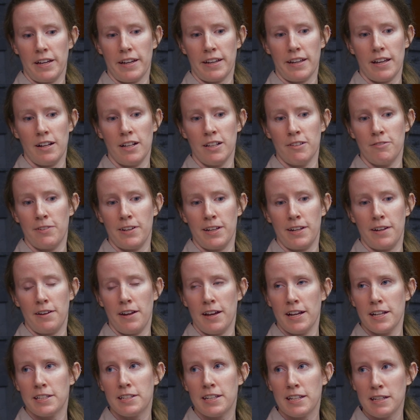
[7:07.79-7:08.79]
like
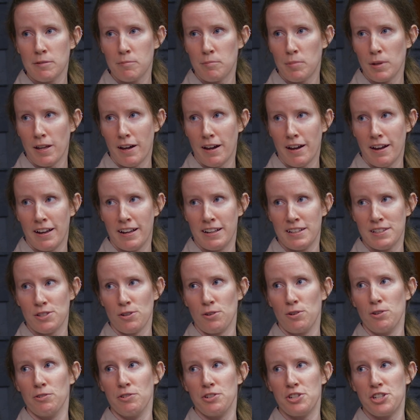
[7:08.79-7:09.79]
elevated hunting
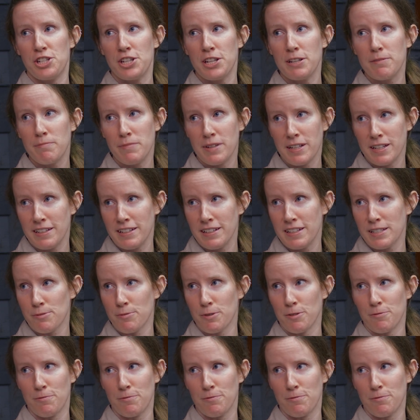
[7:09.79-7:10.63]
blinds, old chimneys.